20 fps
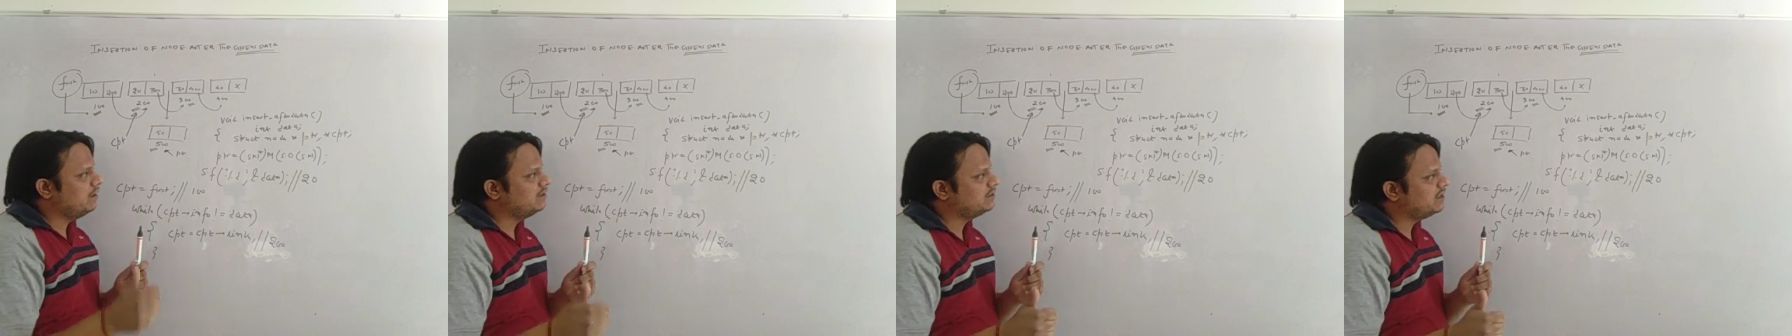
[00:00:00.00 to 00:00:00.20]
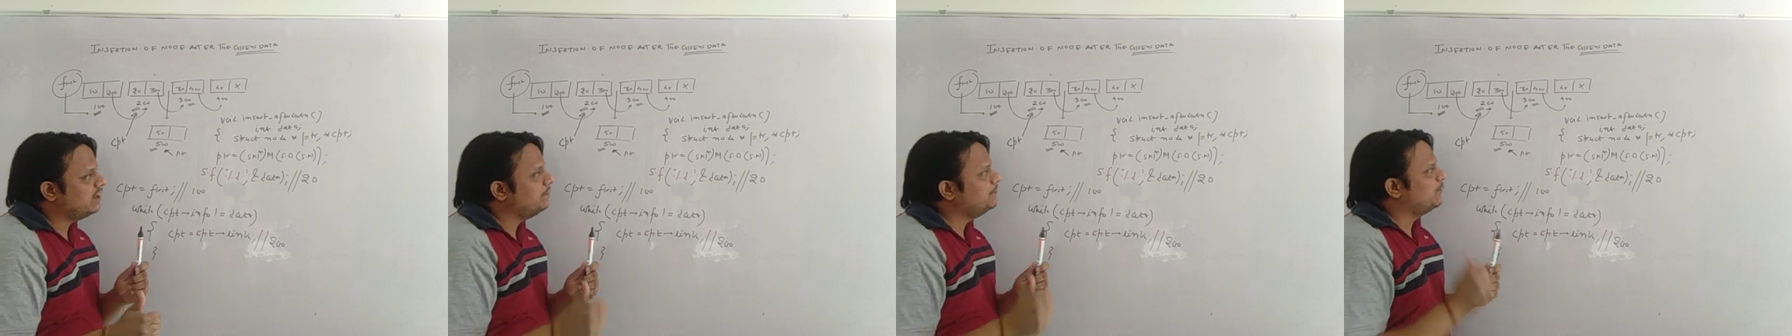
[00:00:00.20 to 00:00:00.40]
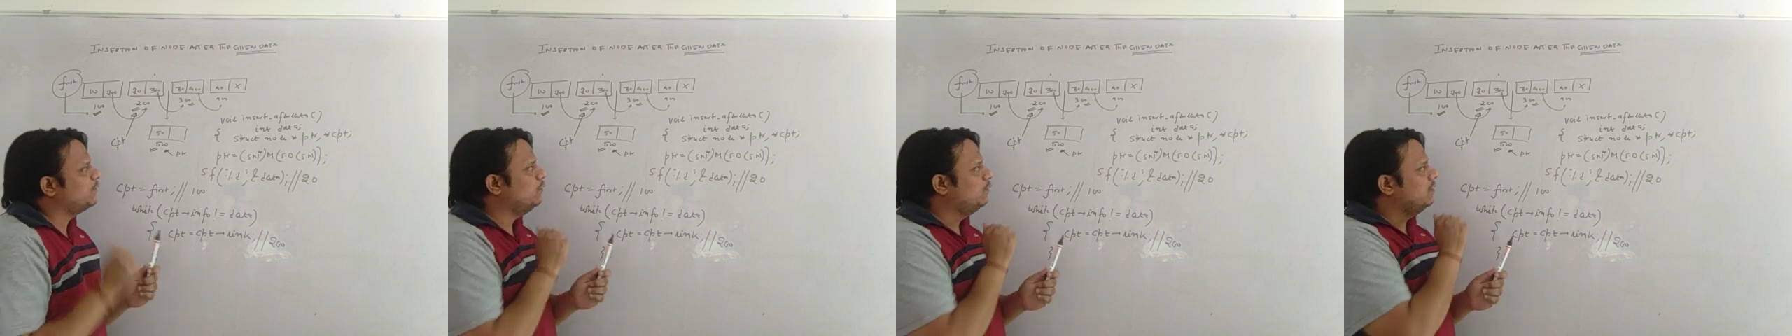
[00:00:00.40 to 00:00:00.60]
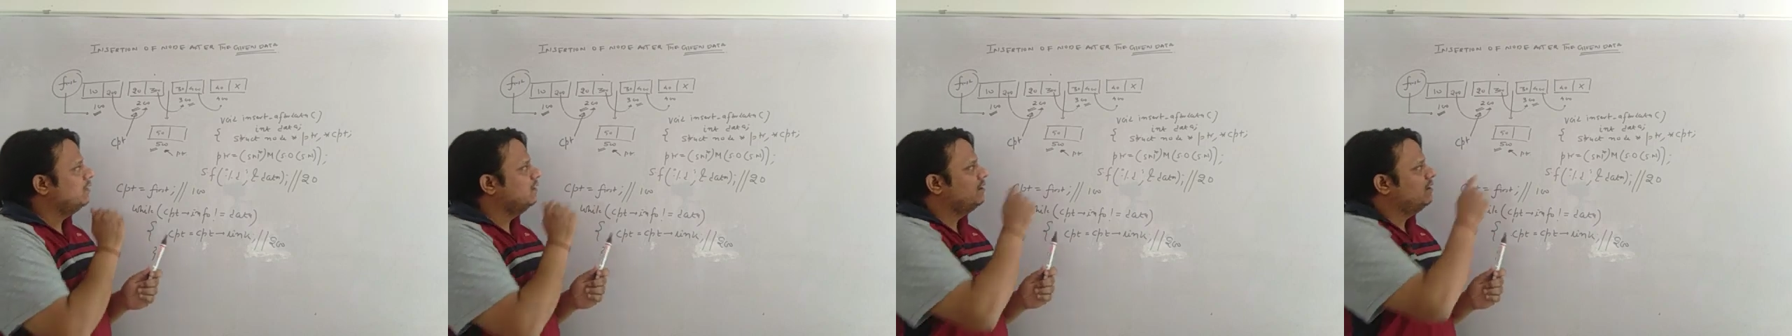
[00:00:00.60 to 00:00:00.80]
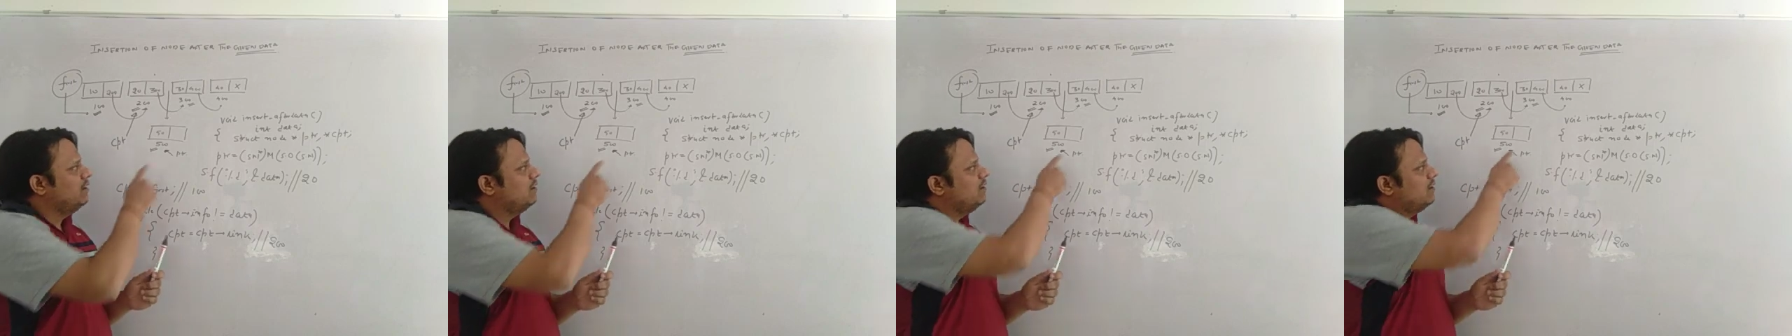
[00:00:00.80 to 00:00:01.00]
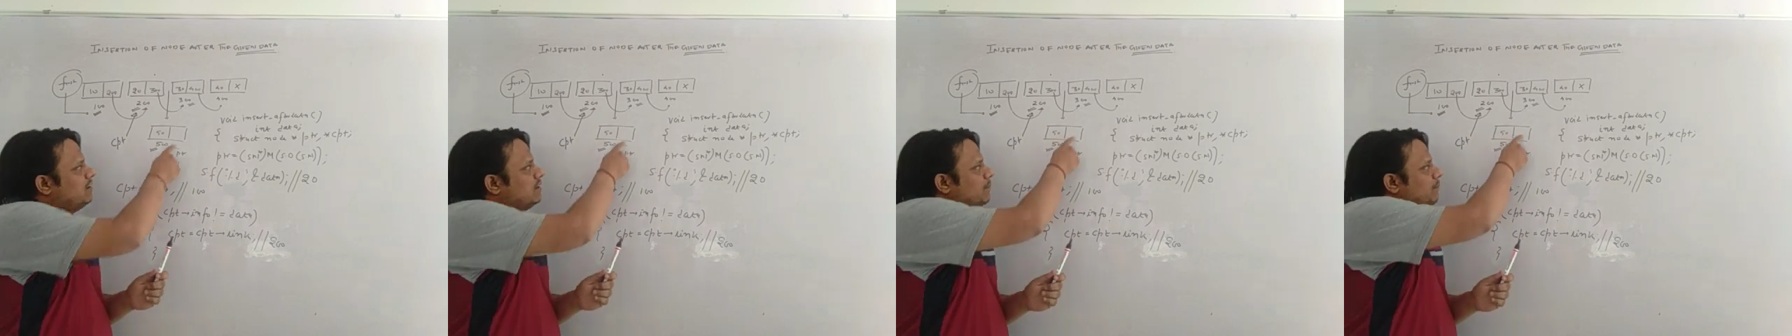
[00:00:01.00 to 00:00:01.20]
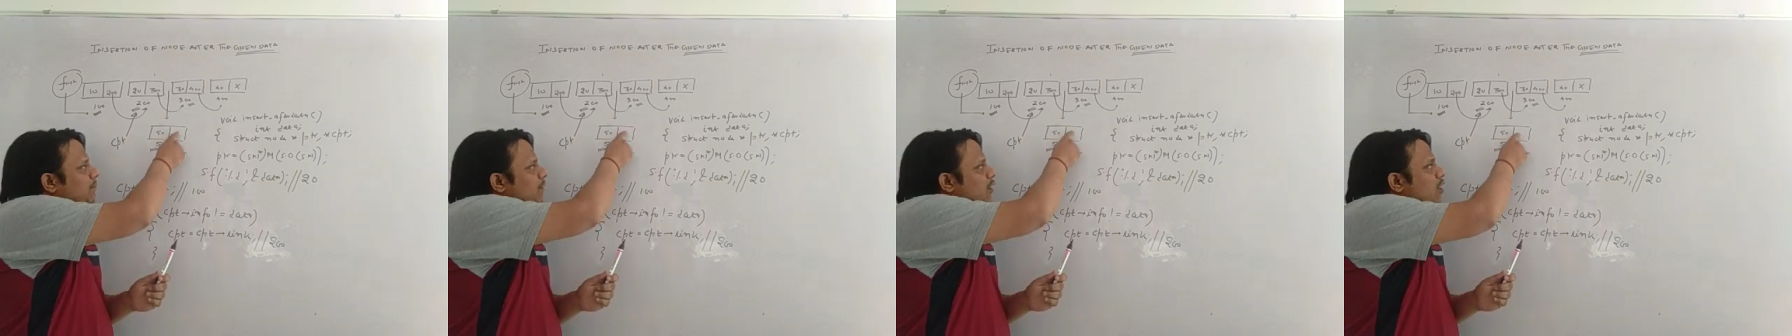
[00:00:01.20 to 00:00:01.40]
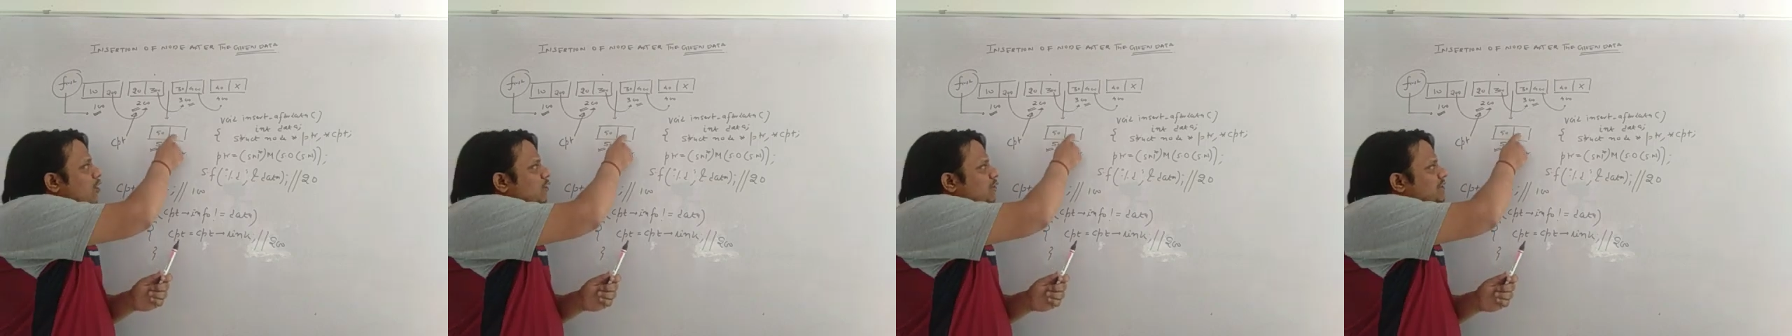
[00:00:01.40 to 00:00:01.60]
thumb rule. the
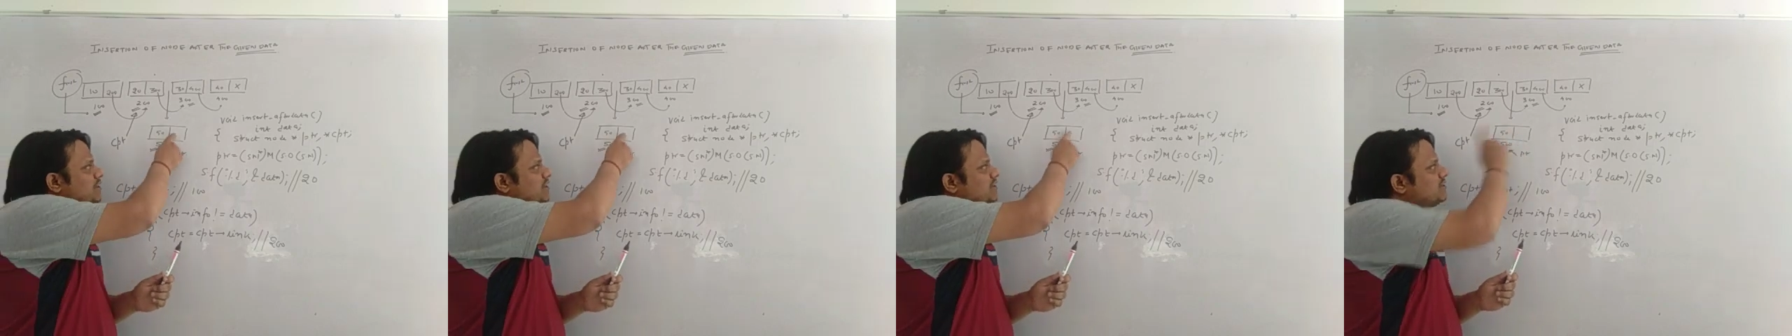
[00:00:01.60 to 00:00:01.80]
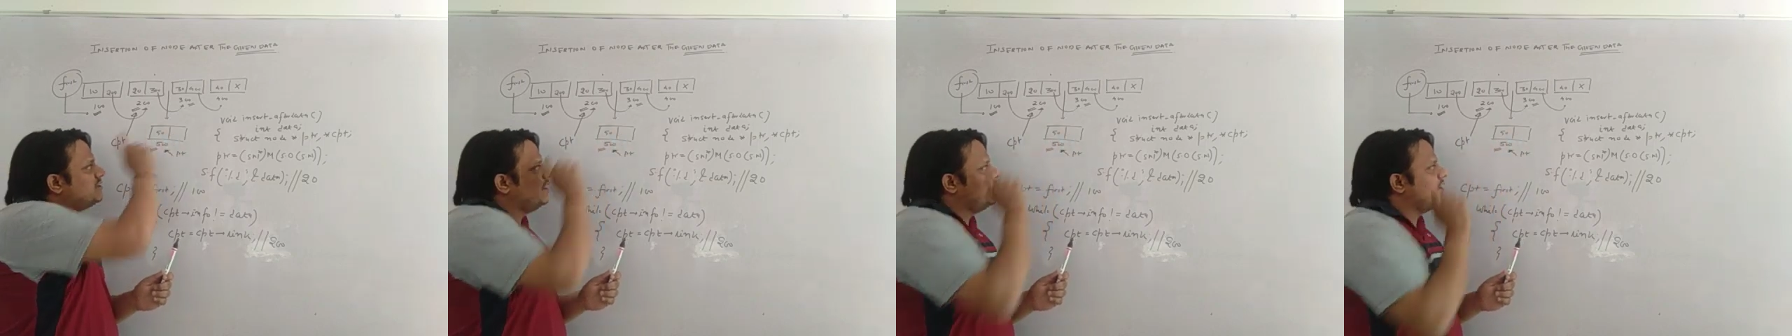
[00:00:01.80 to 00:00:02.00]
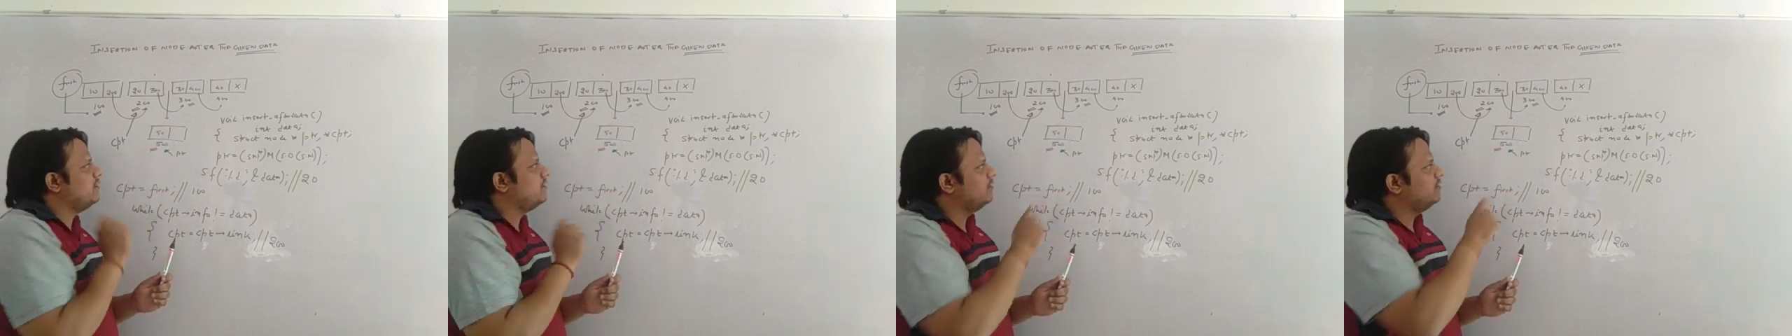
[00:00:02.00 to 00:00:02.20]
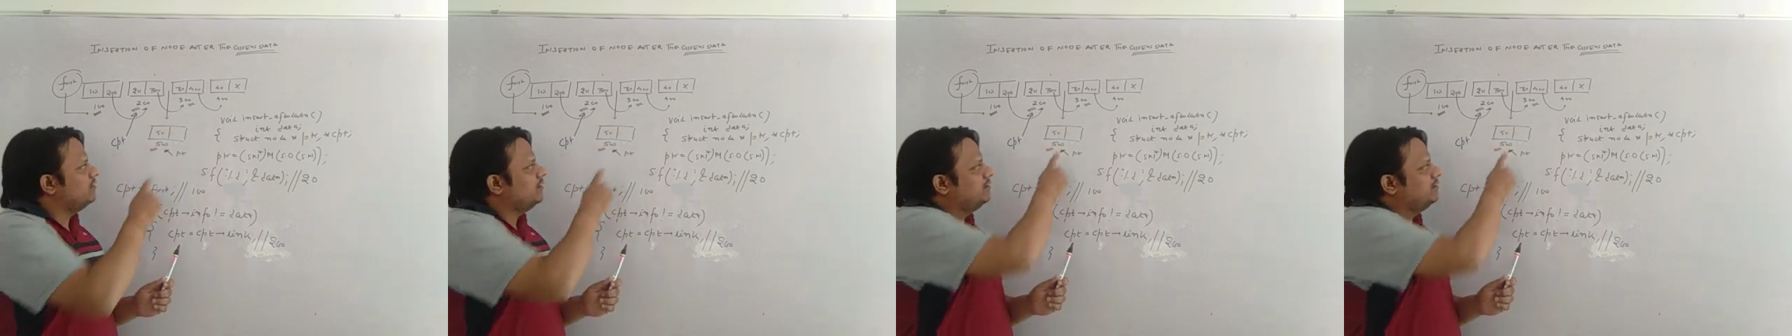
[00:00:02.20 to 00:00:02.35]
block which is seen,